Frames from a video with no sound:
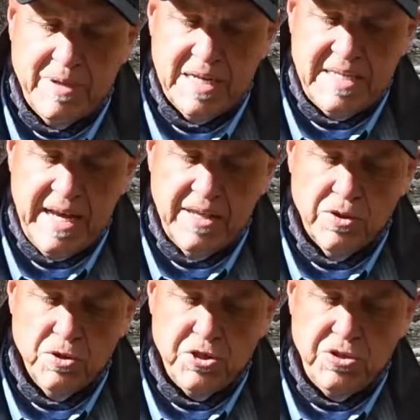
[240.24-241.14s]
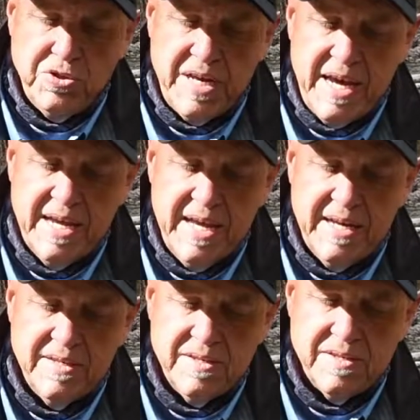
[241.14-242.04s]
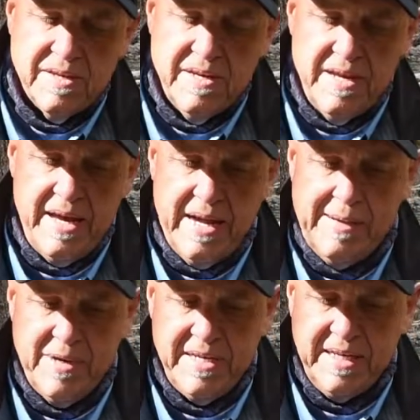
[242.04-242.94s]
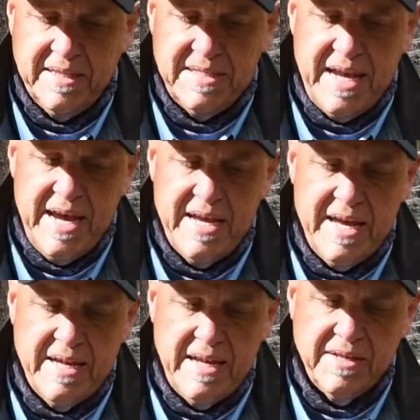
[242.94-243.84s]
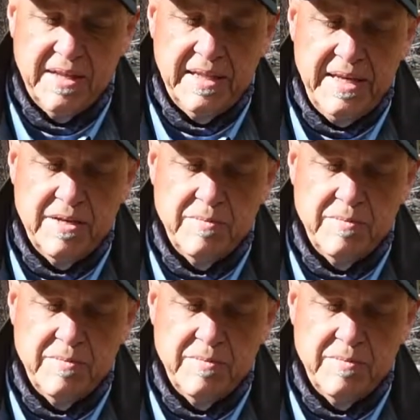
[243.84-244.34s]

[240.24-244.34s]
going to take those 2 tag ends, and I'm going to take the tag end and the leader